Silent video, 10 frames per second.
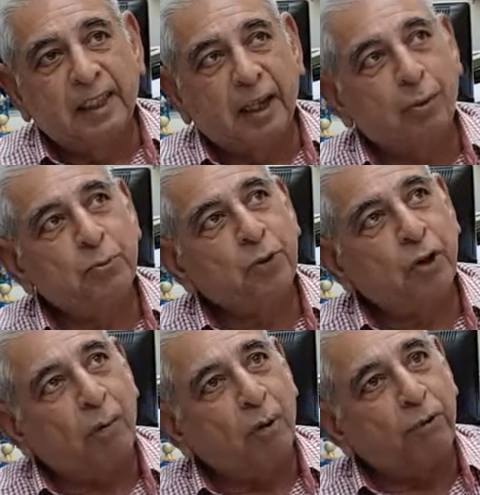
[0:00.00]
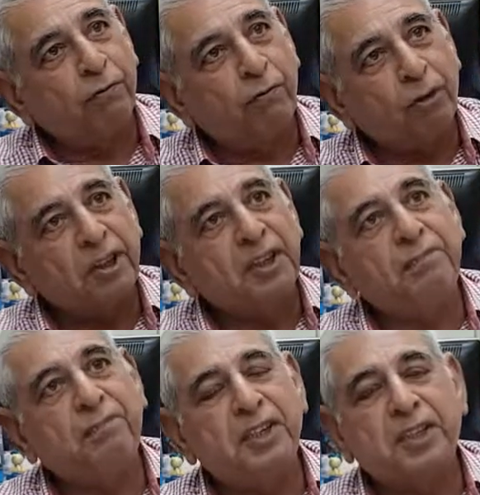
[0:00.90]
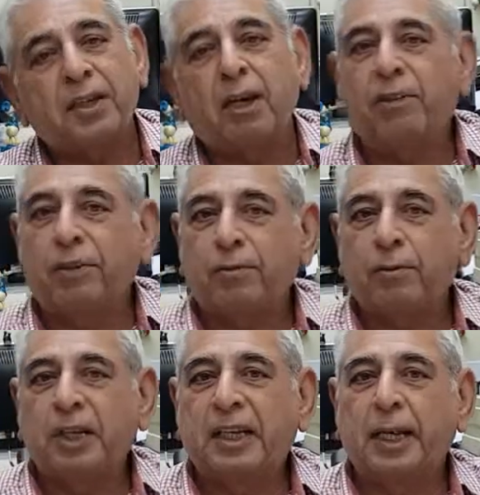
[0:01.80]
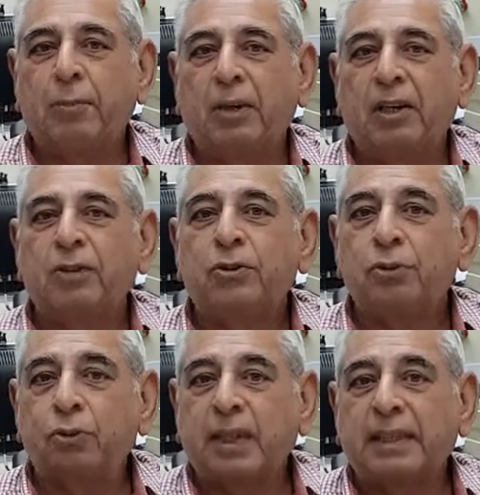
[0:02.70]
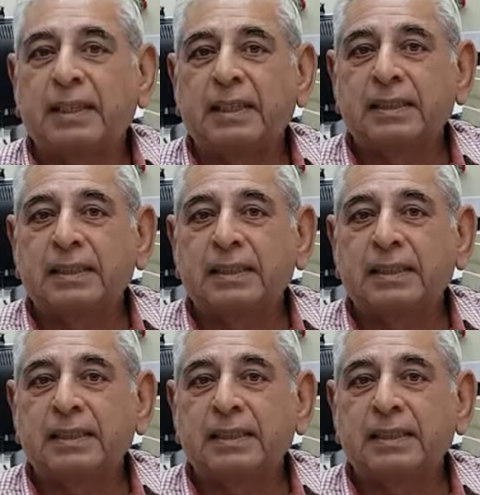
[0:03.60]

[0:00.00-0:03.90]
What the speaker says: up to about 40 feet away from the cable, you can